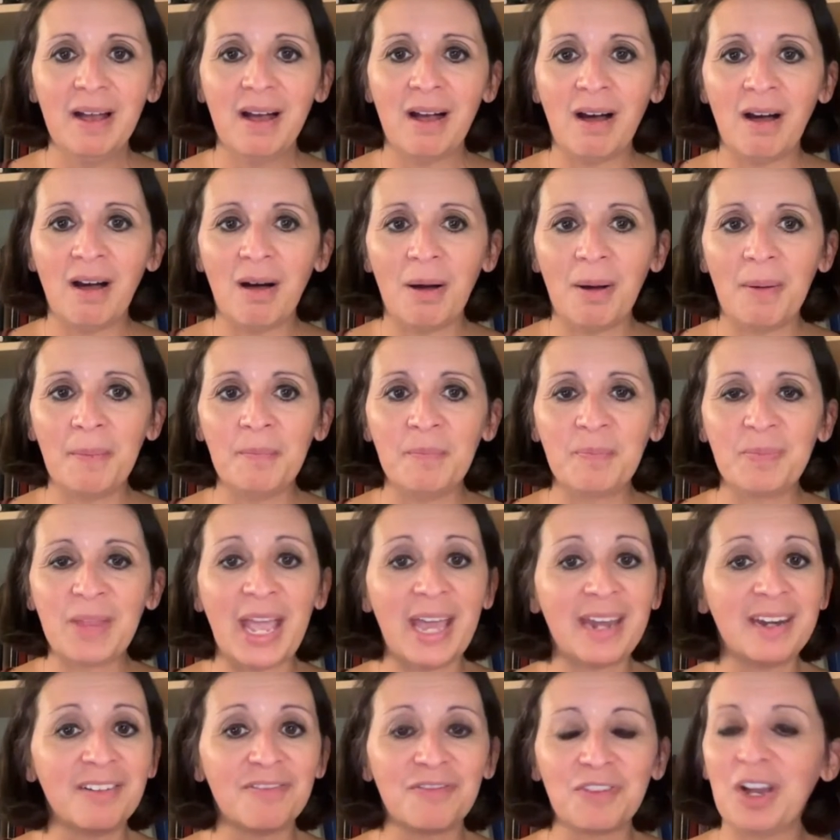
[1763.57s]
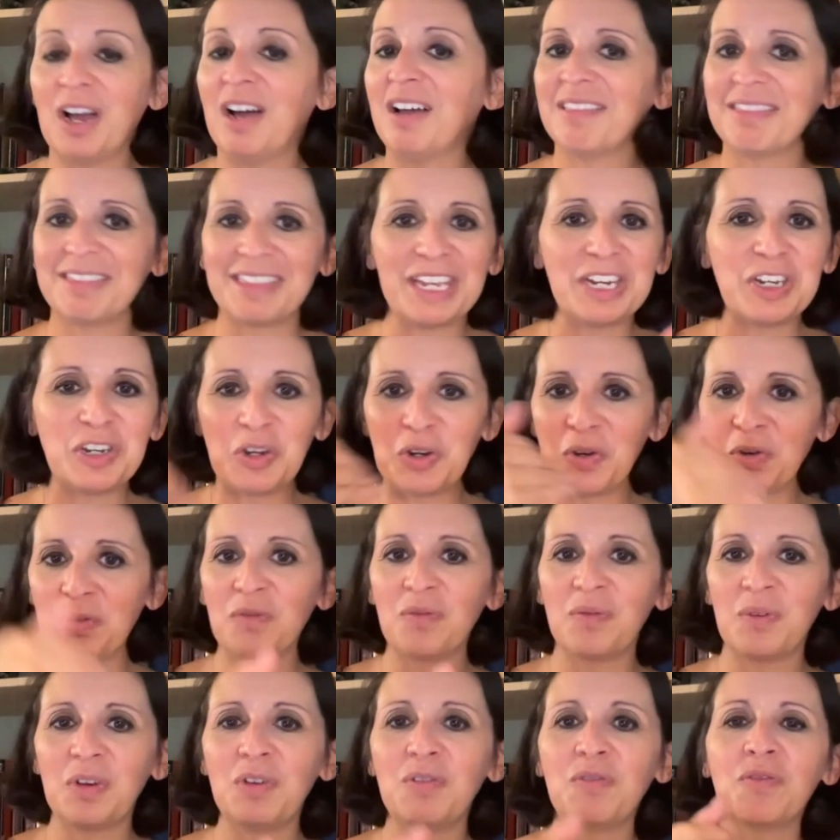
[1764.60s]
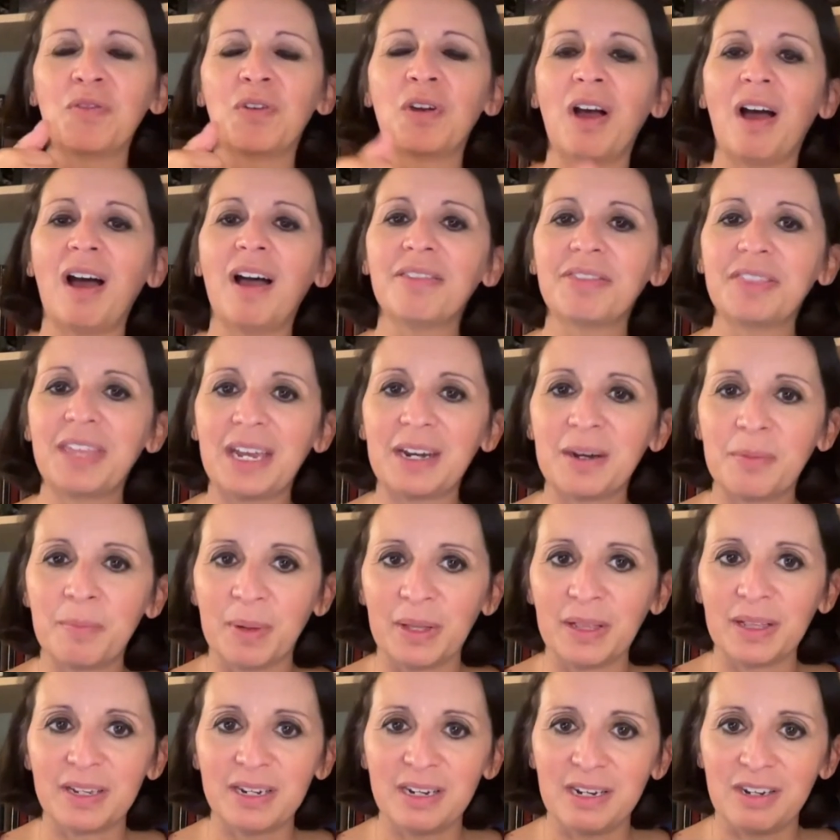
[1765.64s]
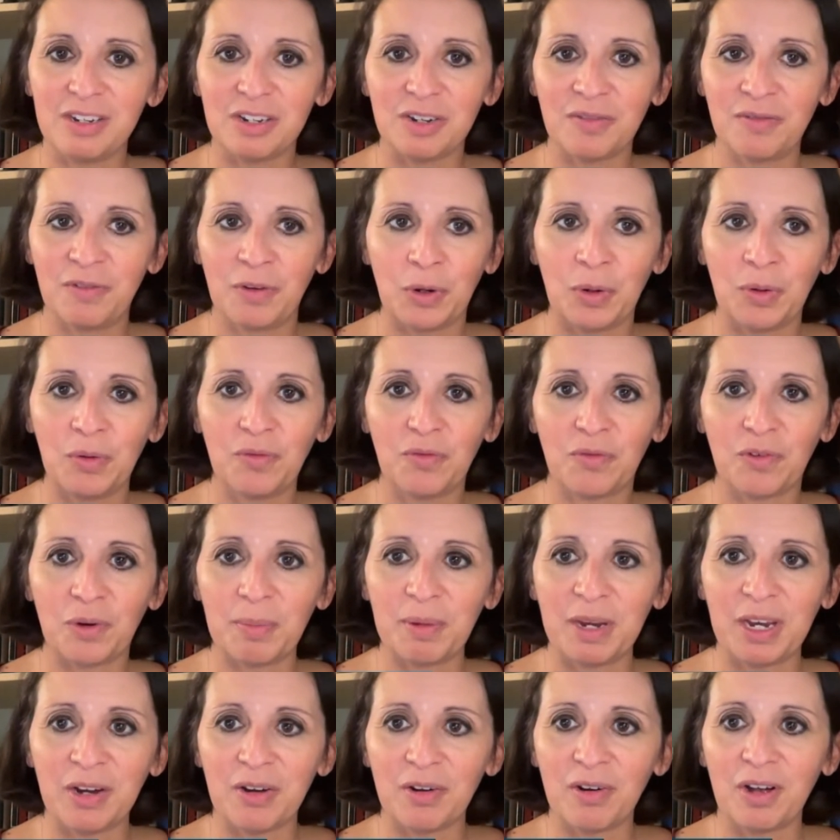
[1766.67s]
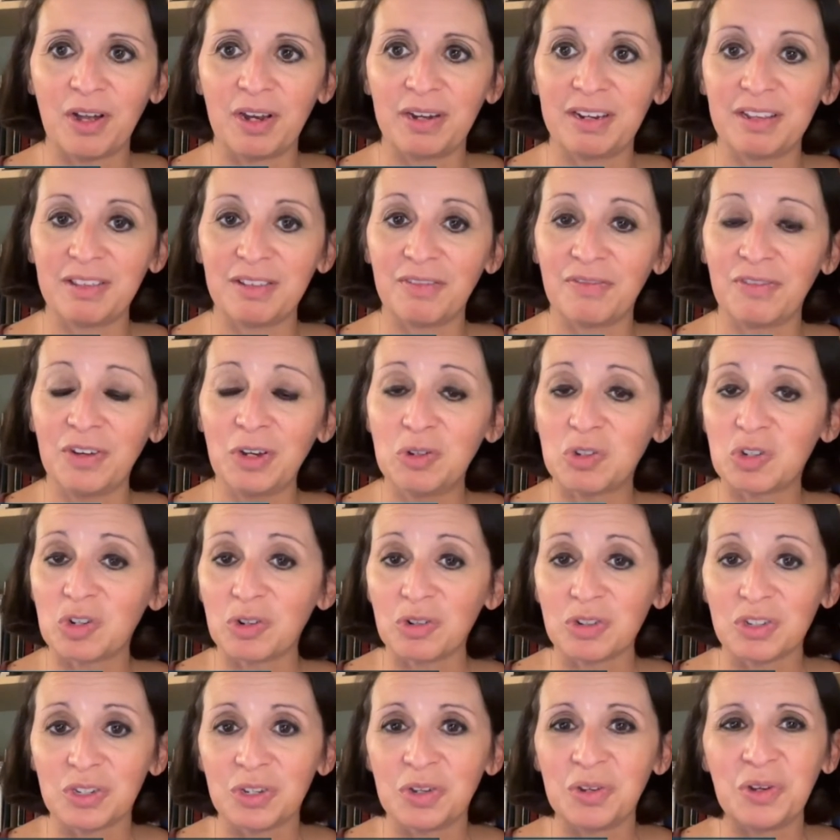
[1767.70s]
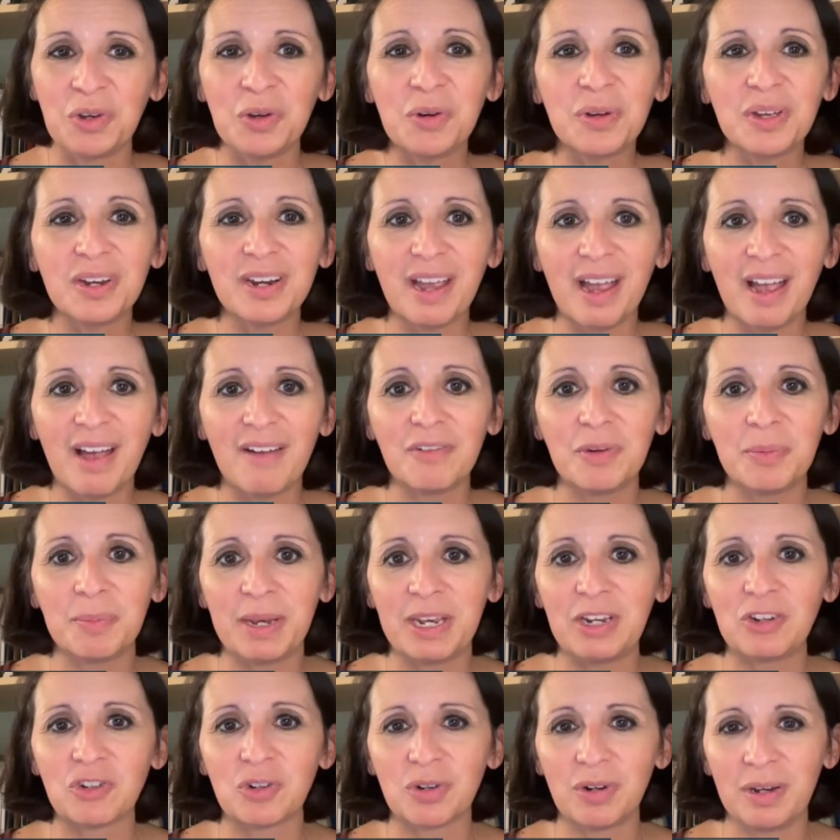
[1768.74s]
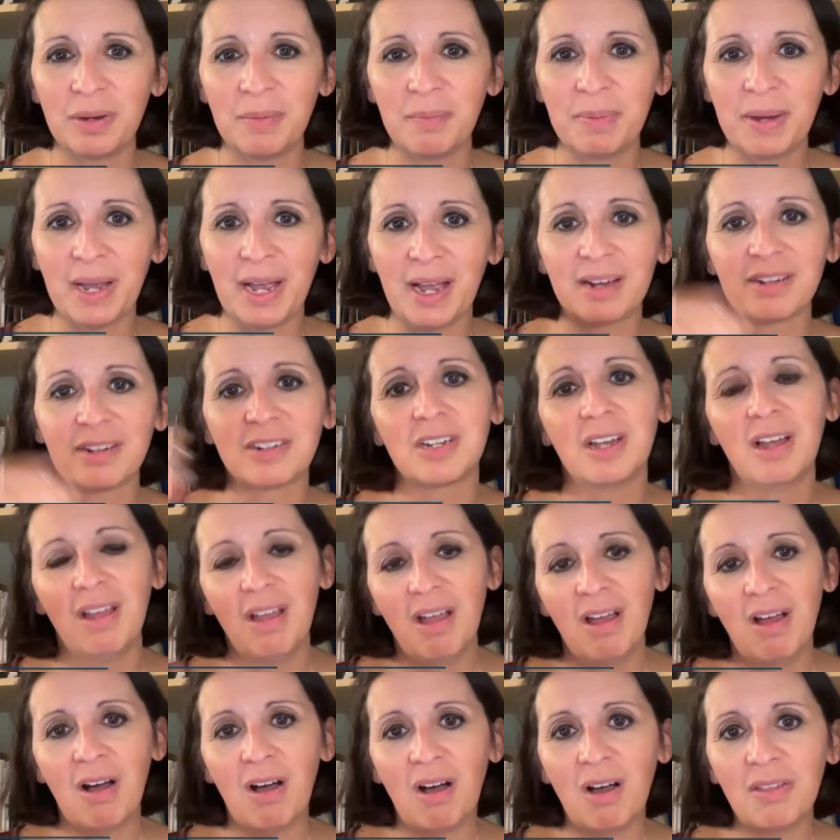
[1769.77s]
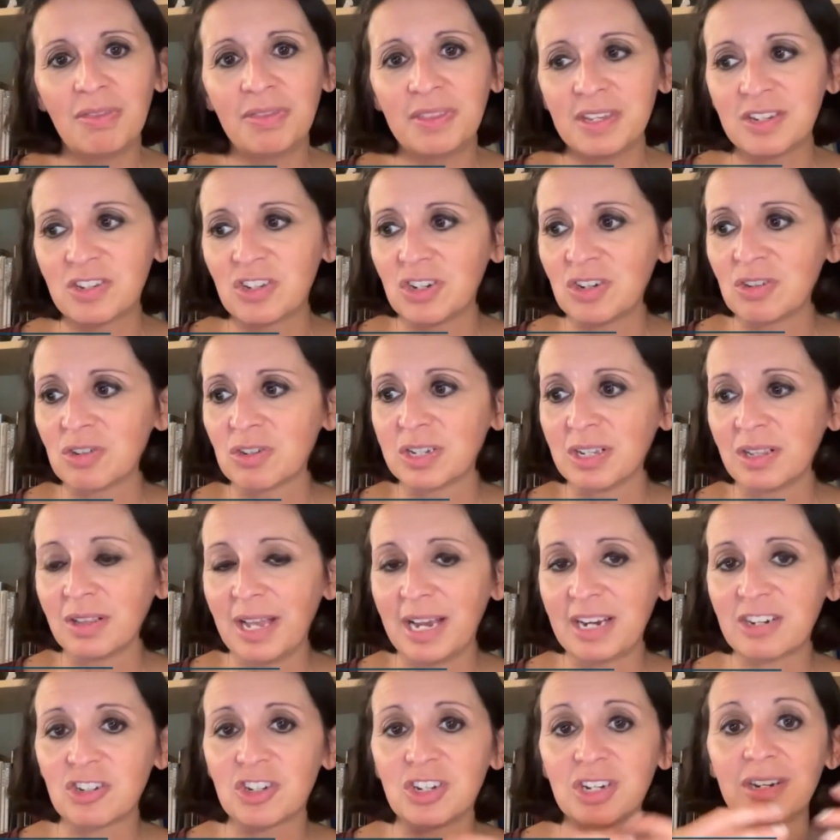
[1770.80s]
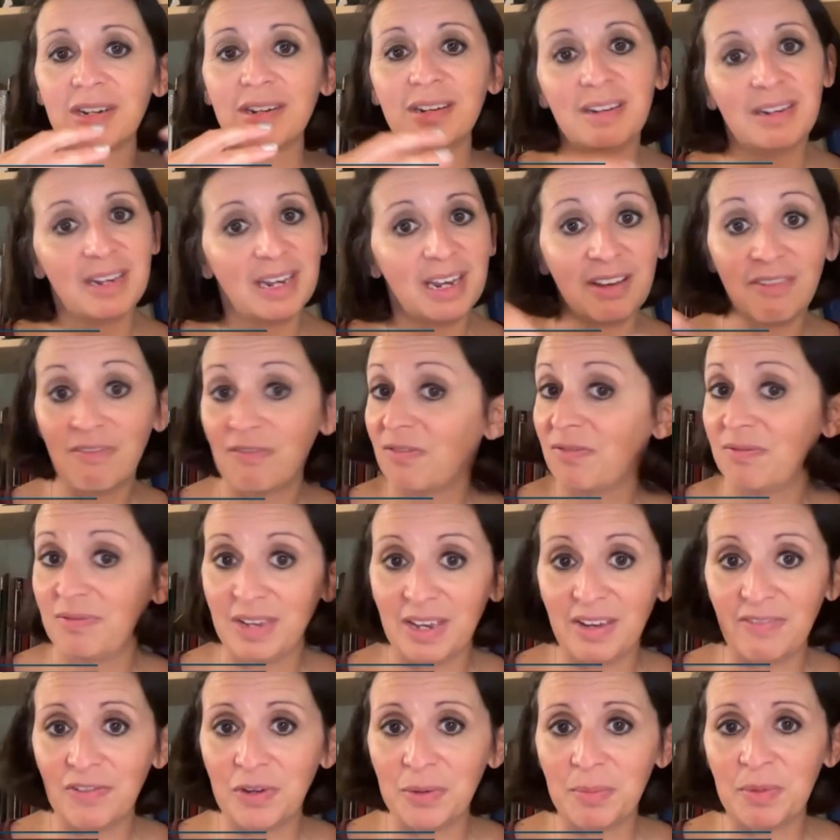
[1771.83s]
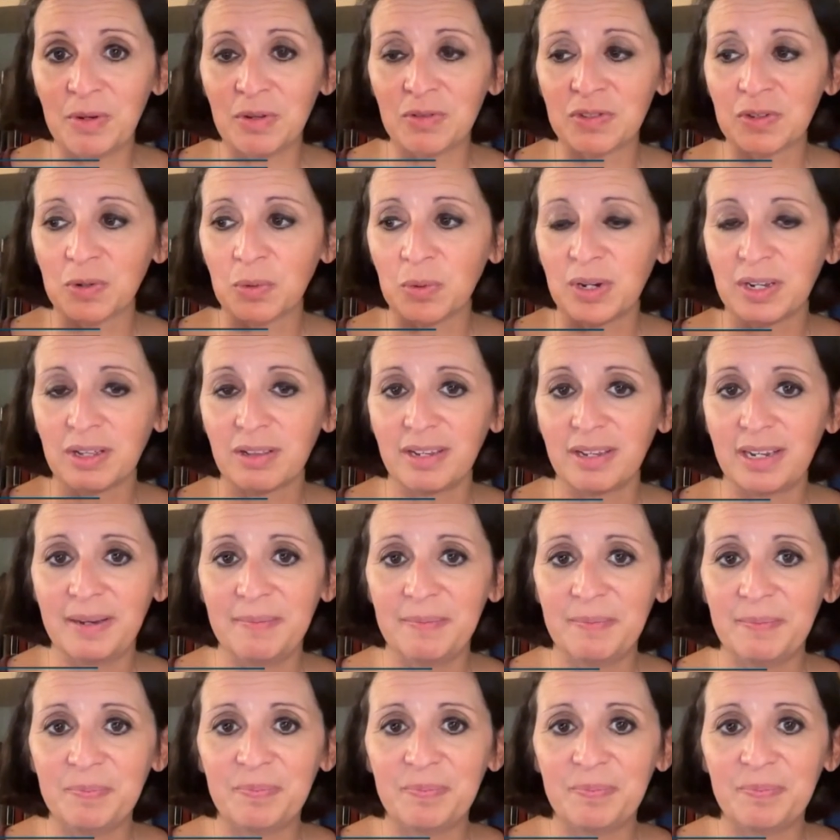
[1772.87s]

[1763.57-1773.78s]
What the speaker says: And if not, then you've got that ability to vote from here on in the future. So you could have a major impact on this year's election if it moves quickly.